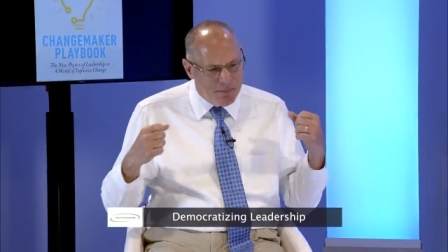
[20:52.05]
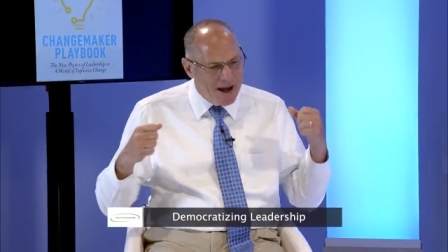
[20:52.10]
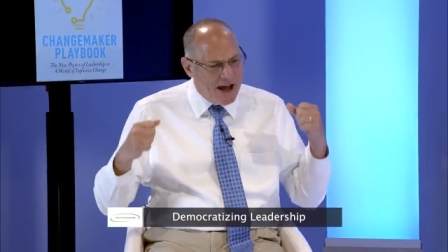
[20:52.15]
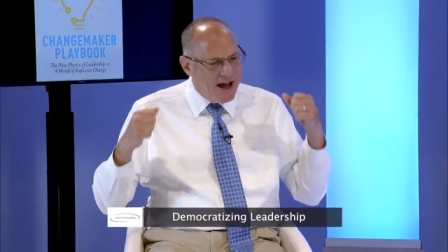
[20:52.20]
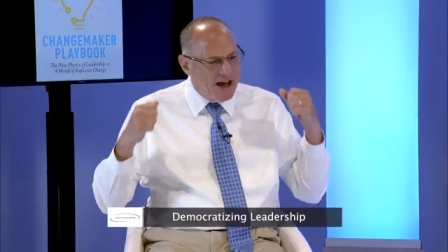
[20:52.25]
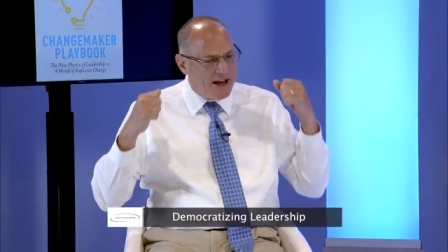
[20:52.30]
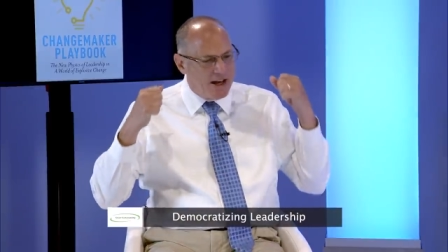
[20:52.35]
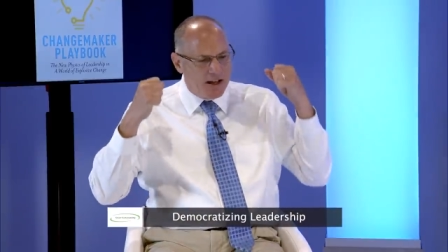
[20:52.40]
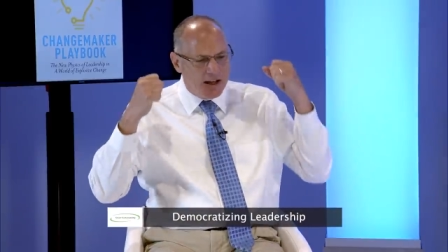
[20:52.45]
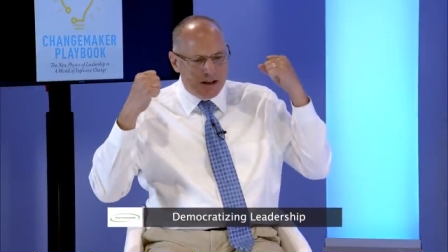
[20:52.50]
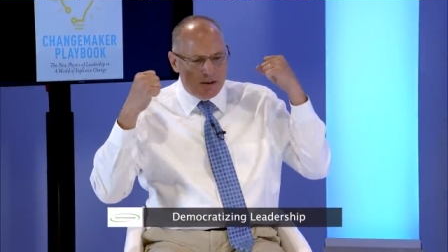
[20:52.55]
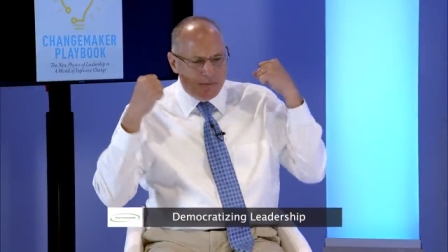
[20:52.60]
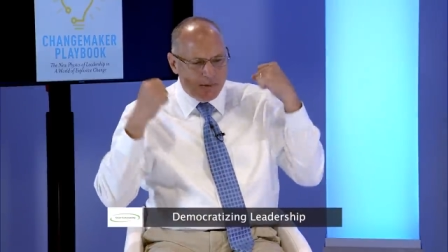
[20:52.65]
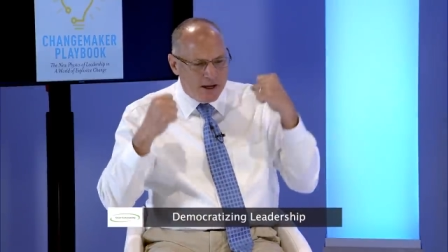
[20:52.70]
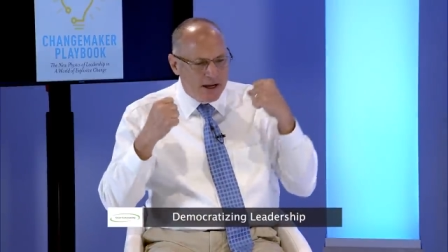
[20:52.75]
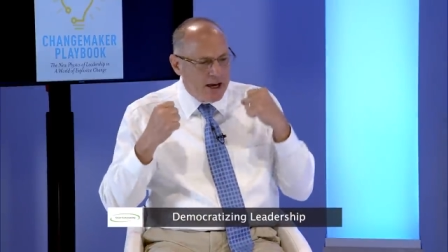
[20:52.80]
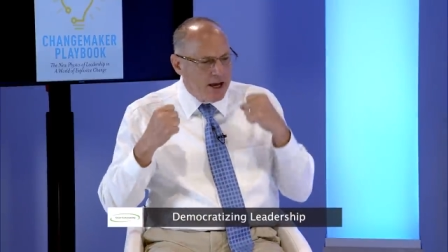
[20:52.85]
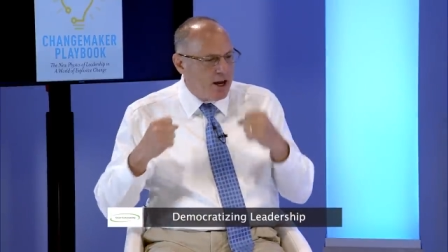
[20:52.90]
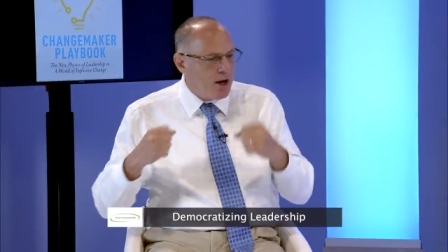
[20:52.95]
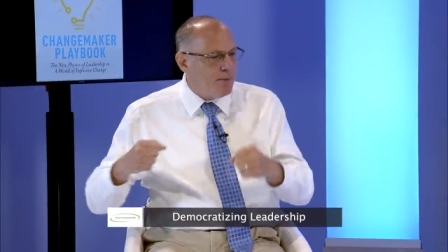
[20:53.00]
padding and the
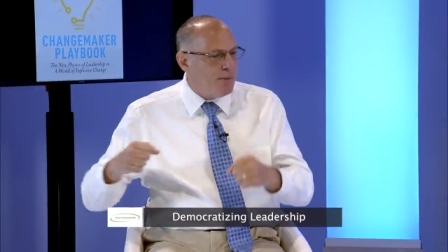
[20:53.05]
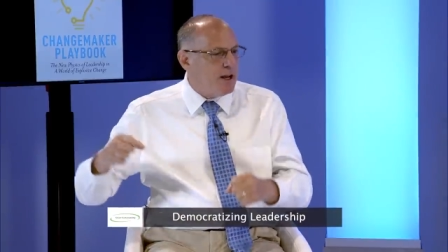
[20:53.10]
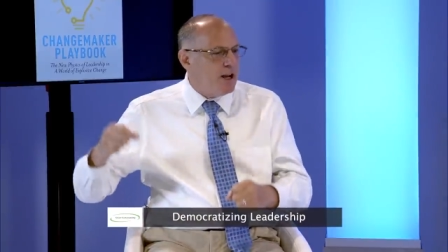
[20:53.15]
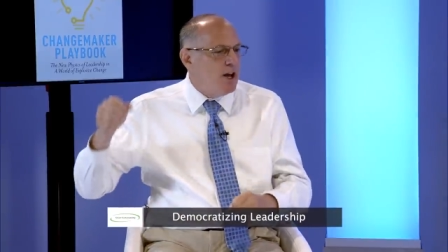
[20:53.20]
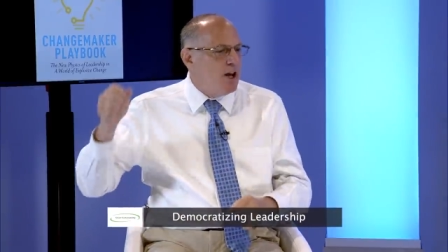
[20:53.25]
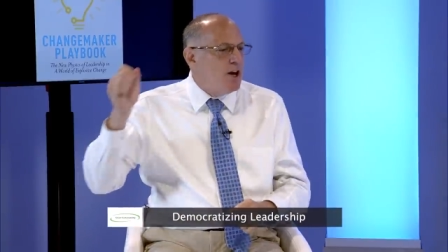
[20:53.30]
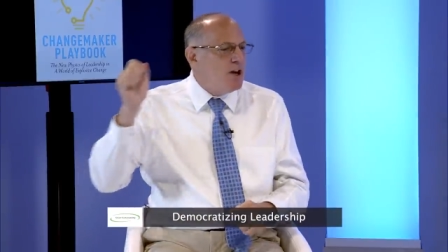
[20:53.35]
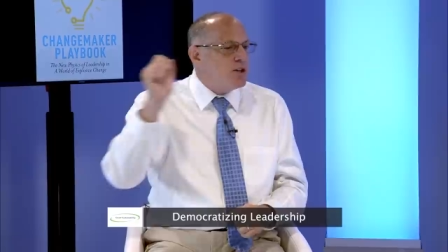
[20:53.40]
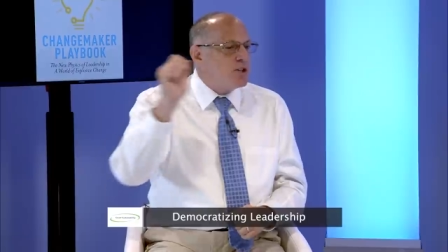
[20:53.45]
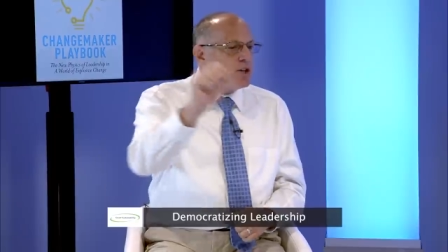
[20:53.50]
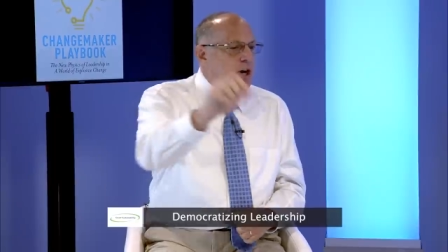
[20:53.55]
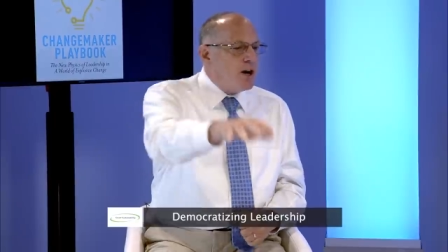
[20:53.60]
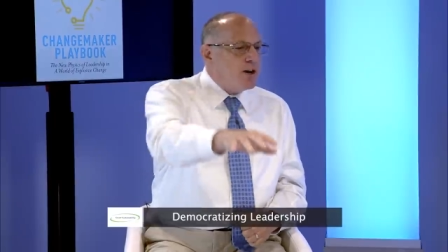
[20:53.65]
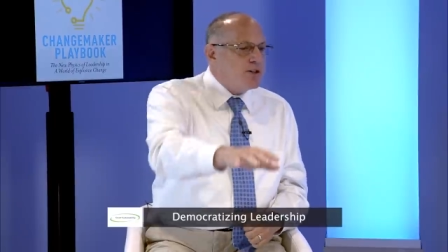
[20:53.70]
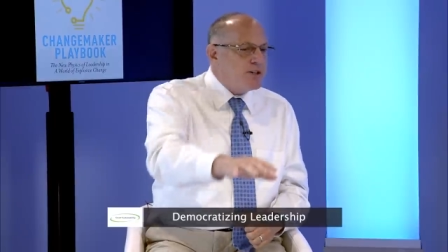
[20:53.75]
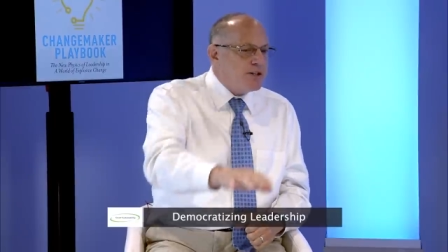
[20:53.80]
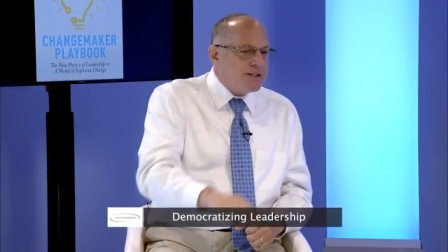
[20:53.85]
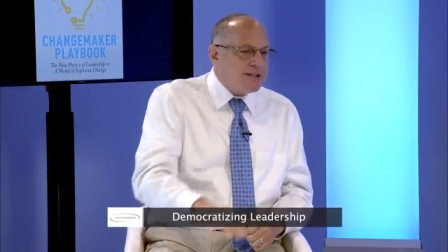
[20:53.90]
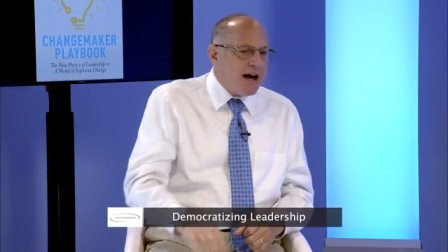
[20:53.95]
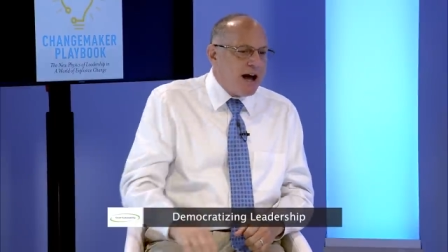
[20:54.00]
big helmet.
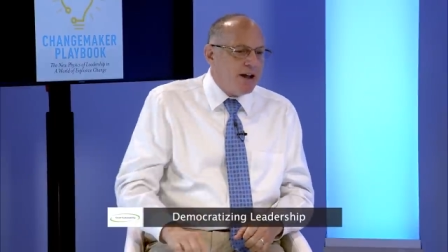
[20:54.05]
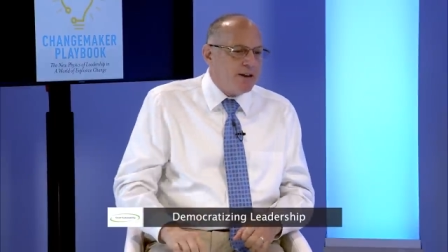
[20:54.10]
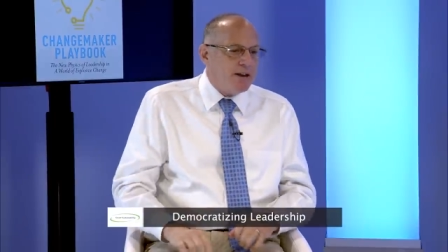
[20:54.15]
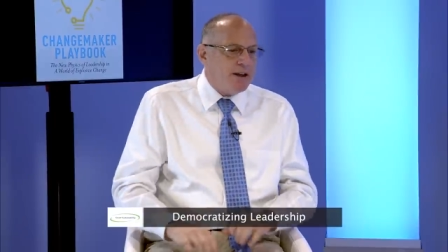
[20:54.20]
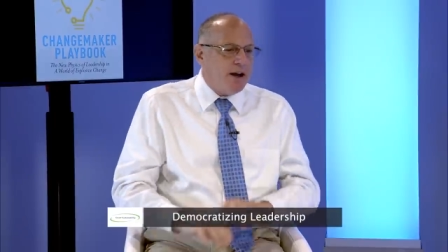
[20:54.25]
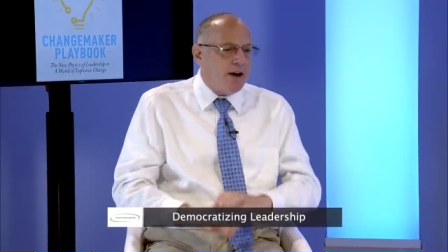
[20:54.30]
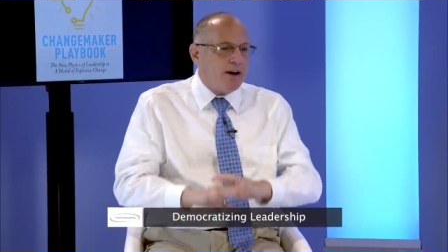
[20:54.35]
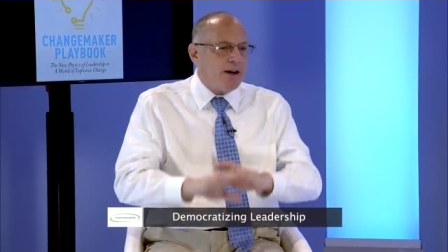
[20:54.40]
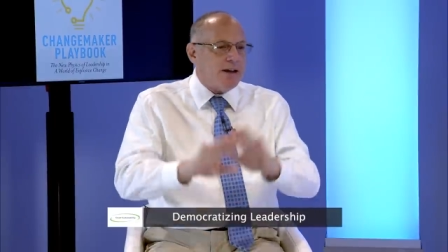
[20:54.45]
Charges out there,